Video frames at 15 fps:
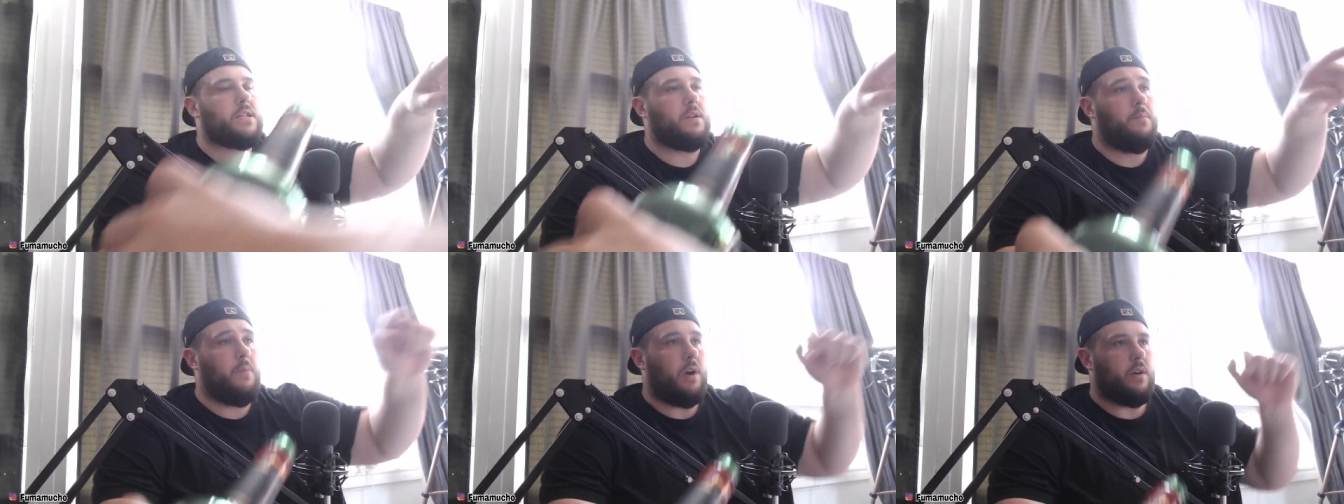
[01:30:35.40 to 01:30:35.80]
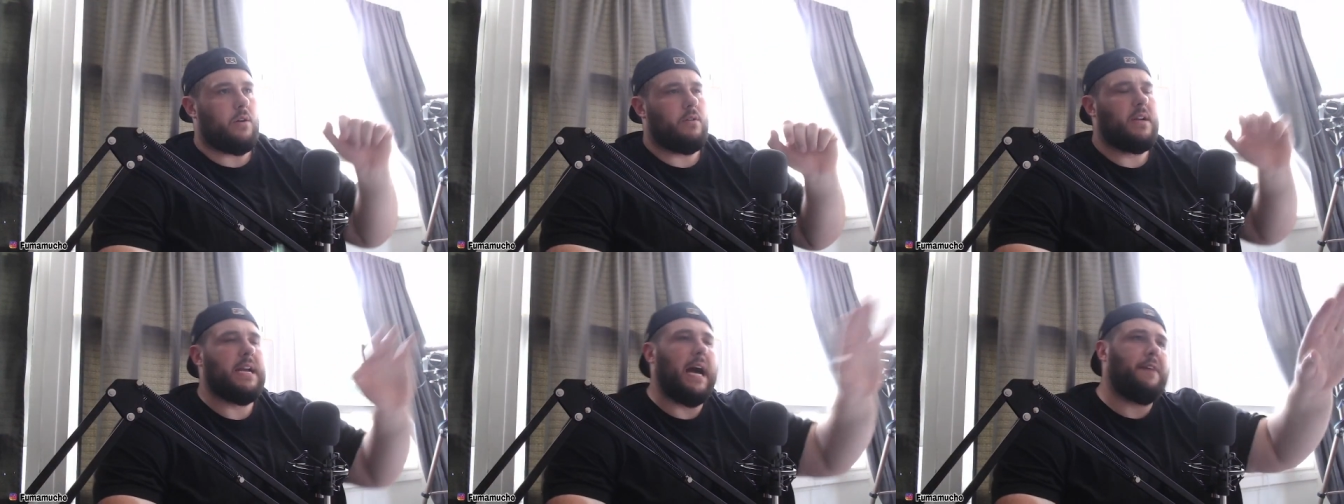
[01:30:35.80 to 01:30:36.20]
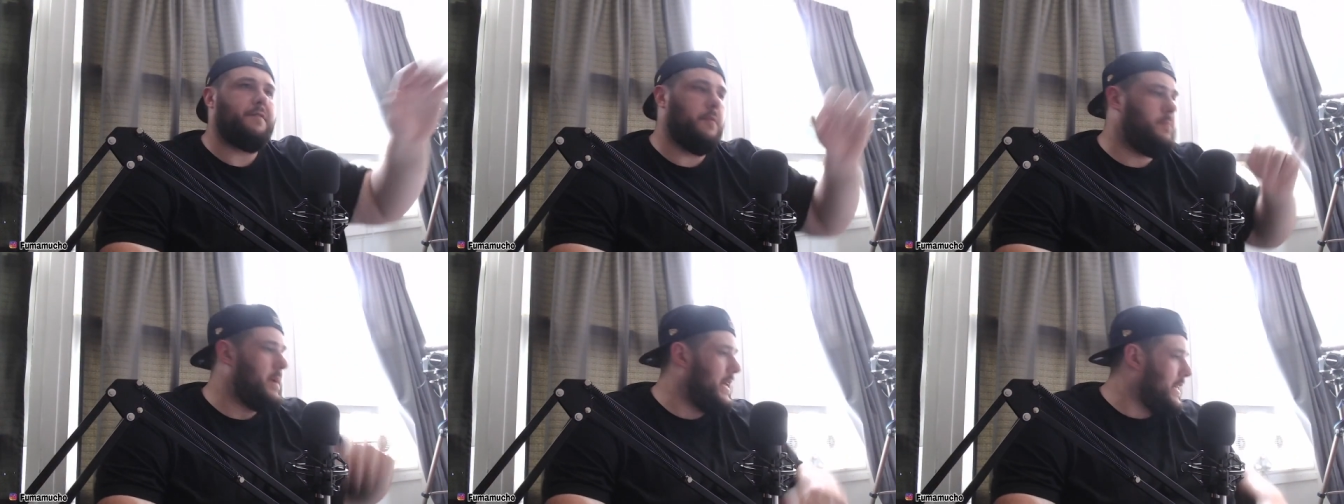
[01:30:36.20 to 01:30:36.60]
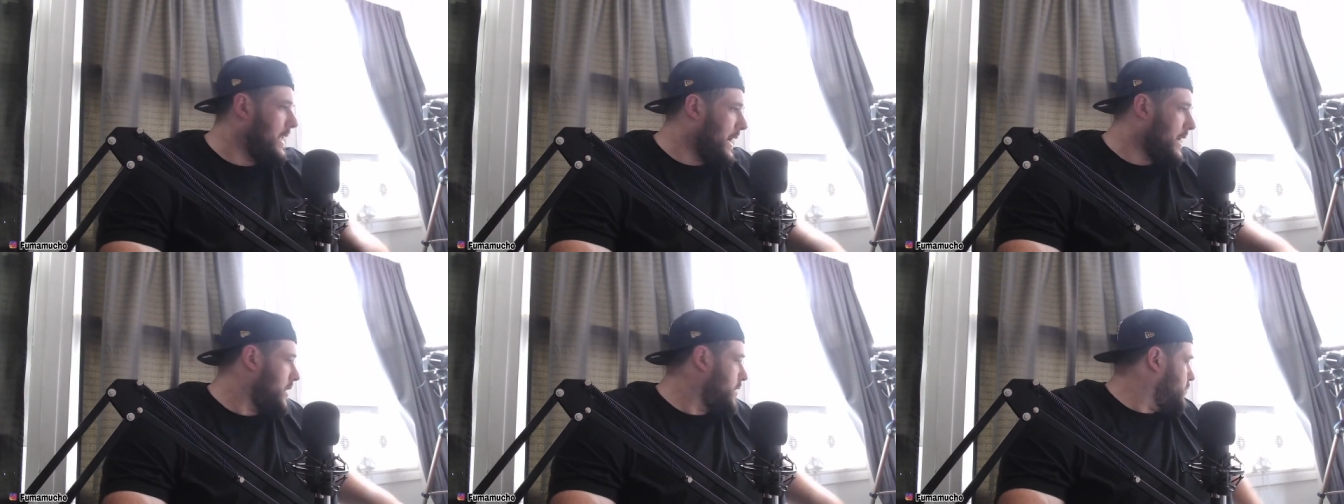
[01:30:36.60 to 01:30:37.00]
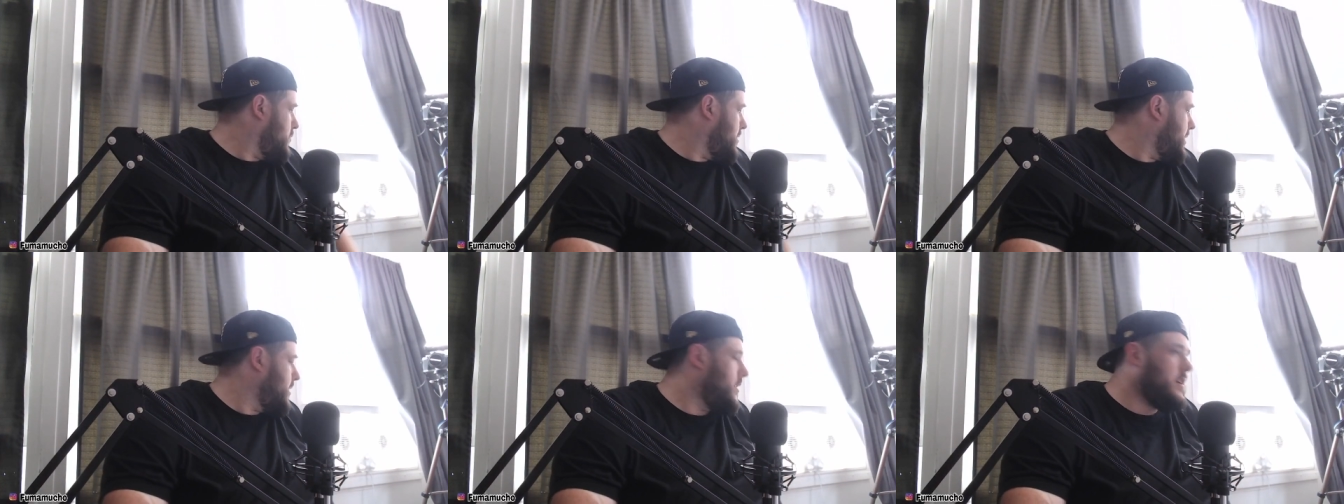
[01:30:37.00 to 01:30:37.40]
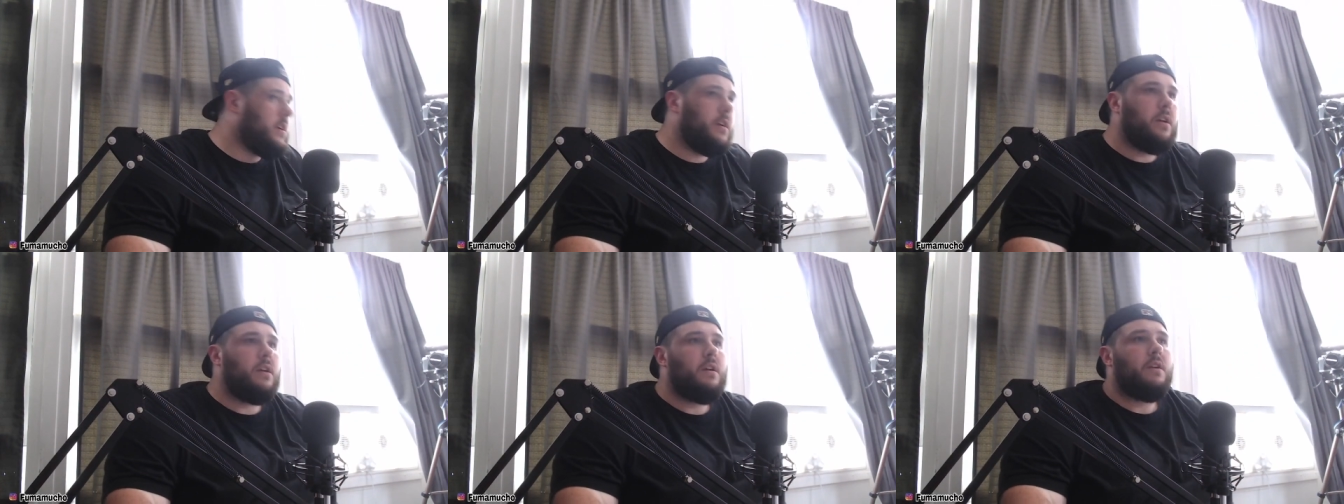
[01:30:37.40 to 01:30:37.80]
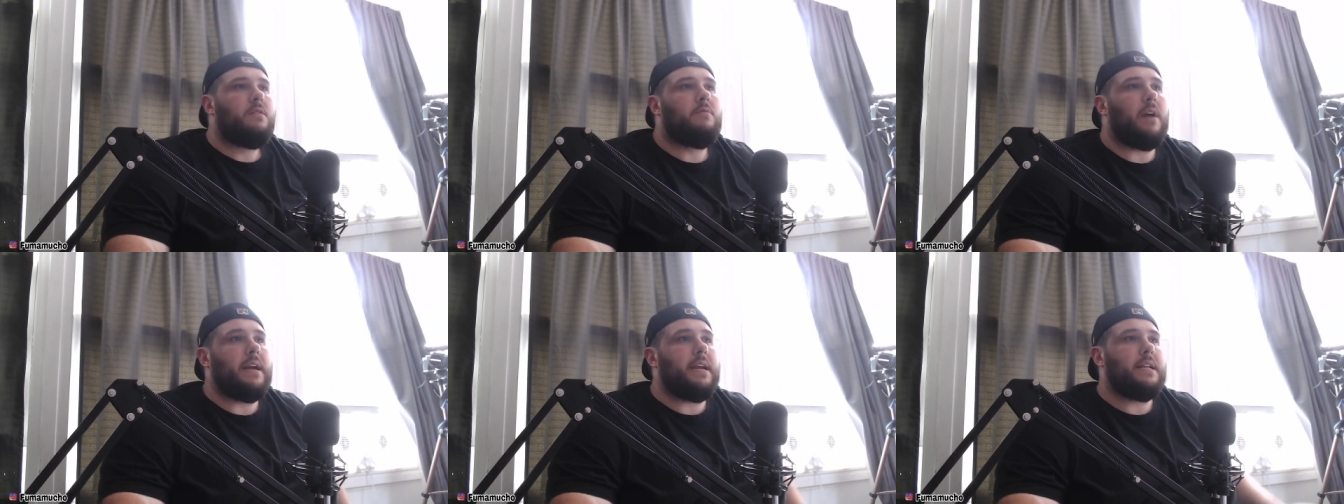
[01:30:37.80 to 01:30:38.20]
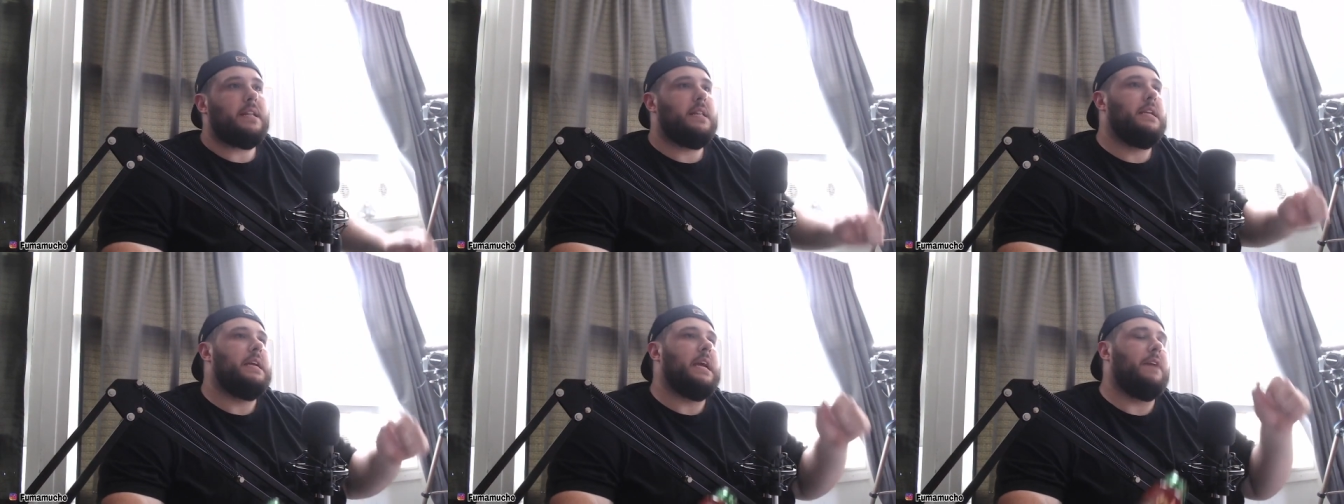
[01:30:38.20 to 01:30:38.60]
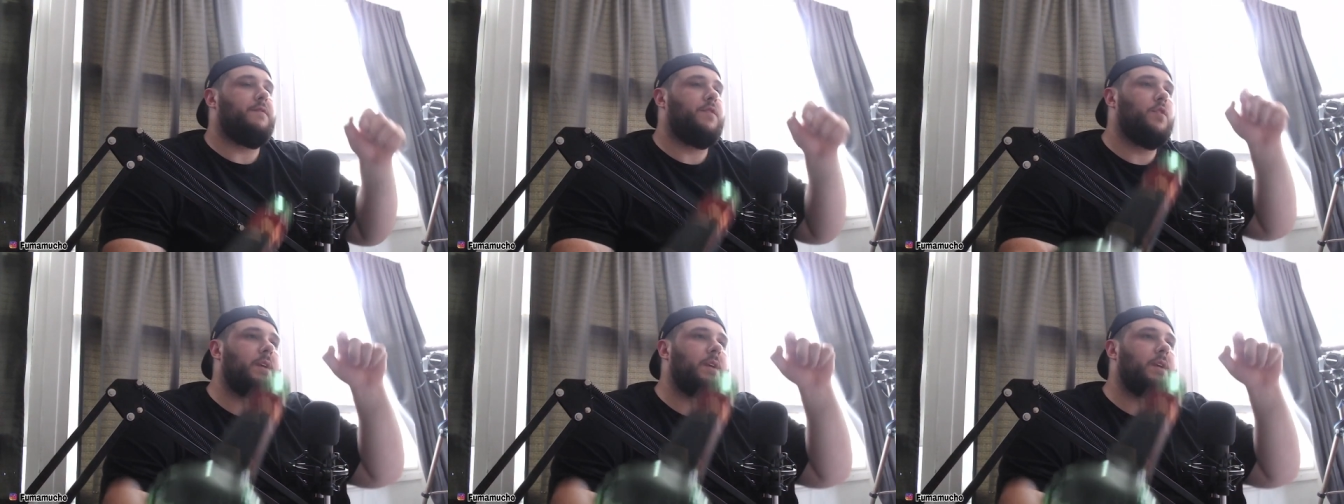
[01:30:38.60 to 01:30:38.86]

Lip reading: tomorrow, God forbid, knock on wood, right? If you